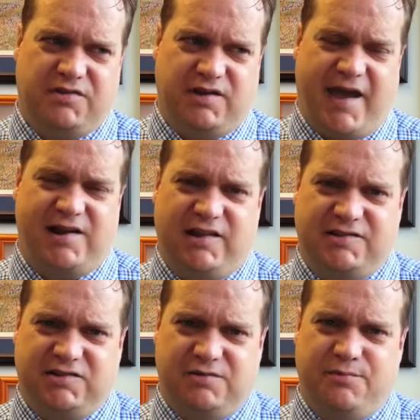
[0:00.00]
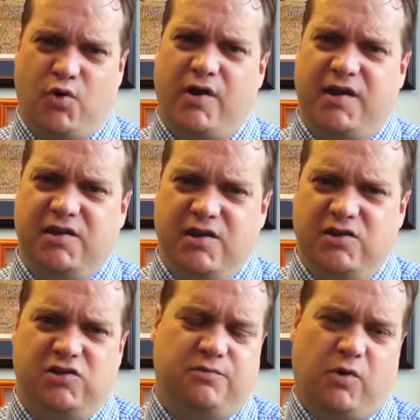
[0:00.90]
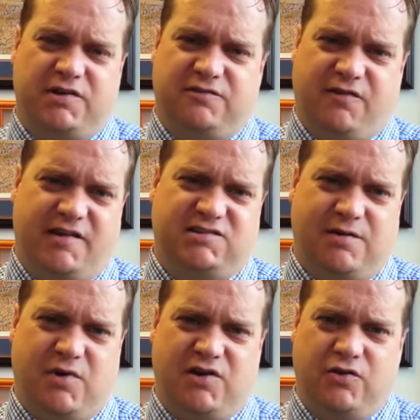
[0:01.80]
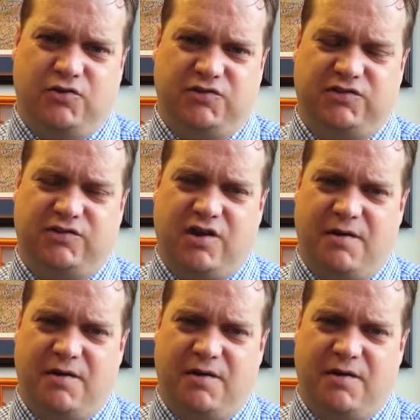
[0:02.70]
an adolescent boy, you'd want to find someone who's